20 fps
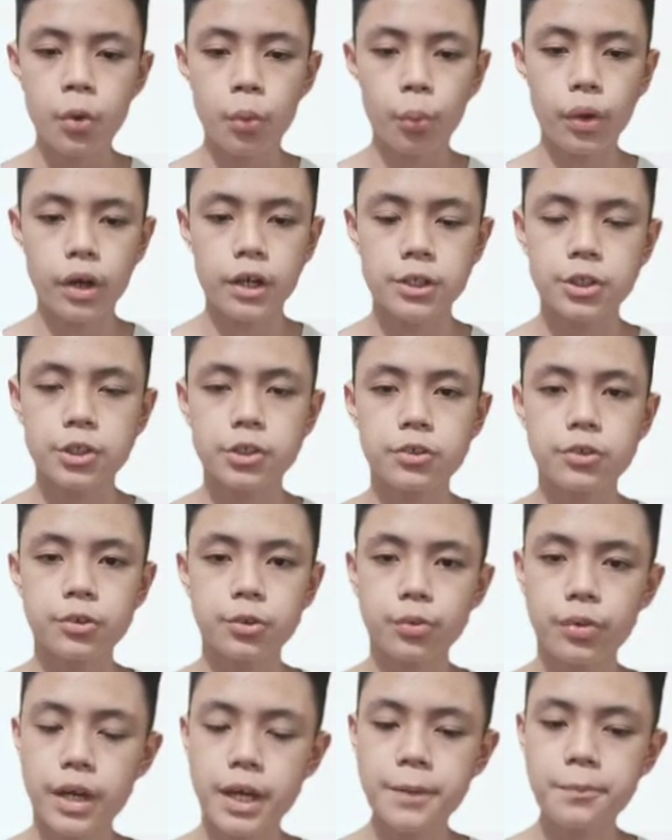Wash
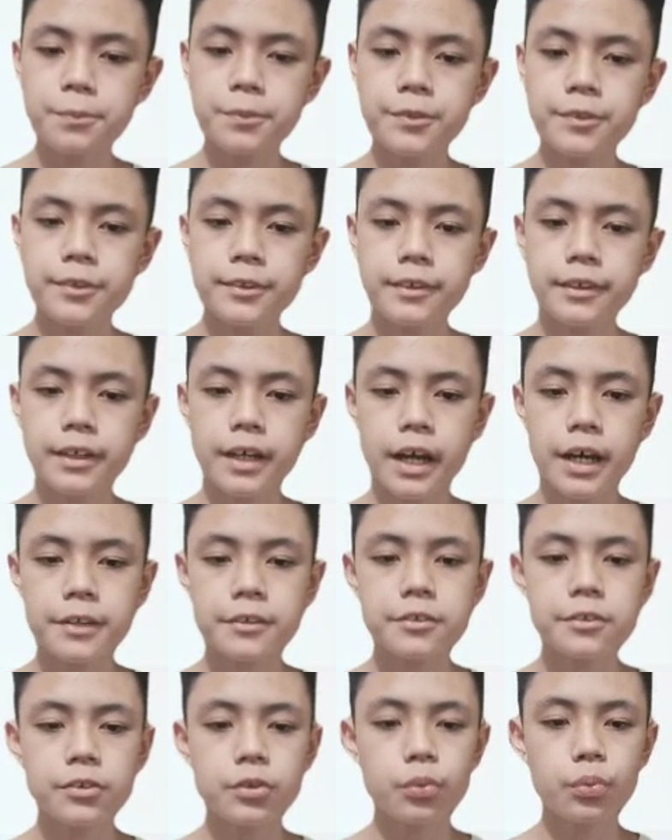scrapes,
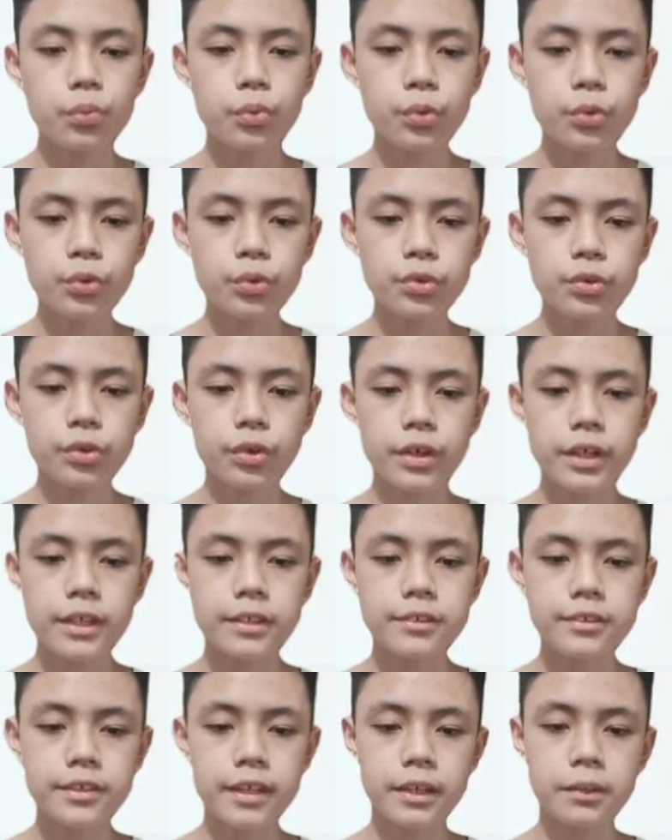cuts, wounds, or
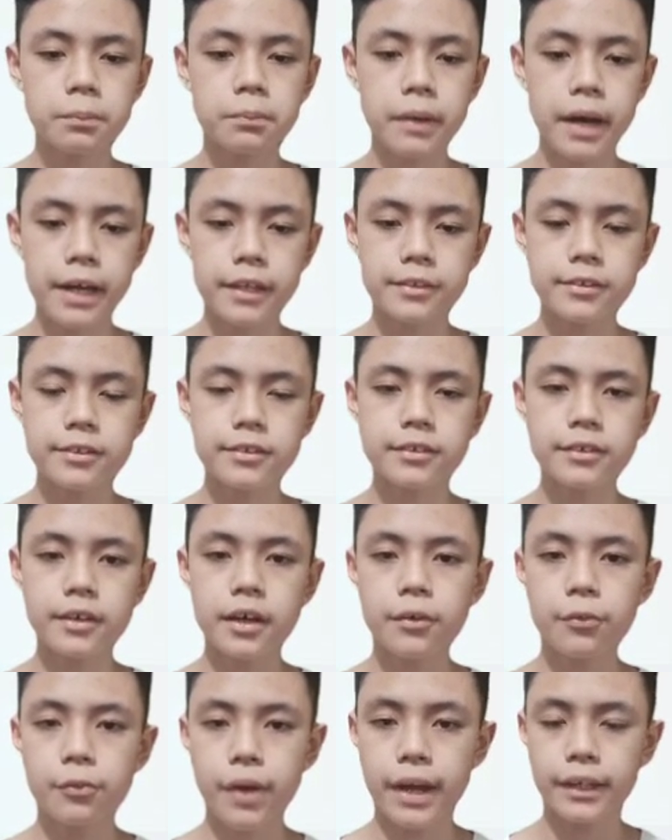insect bites
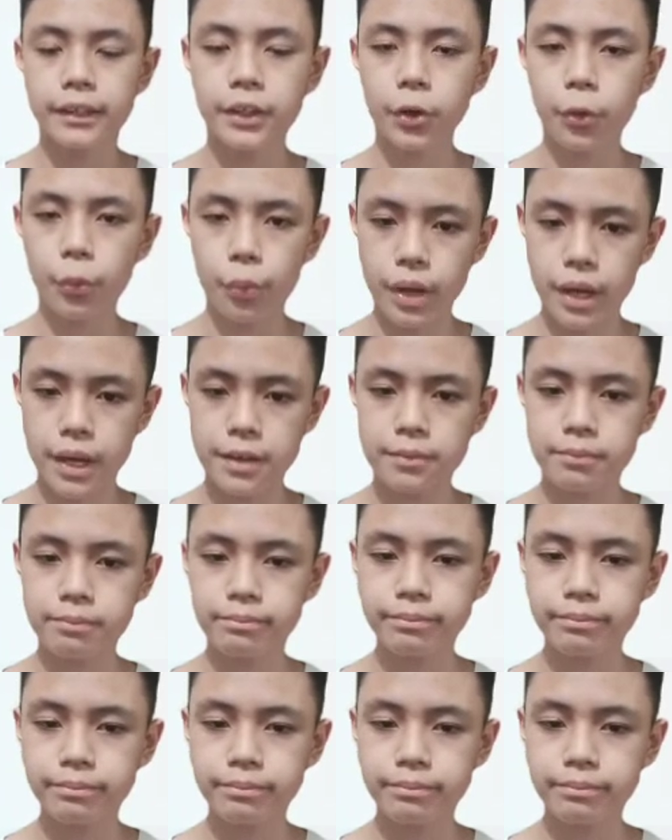right away.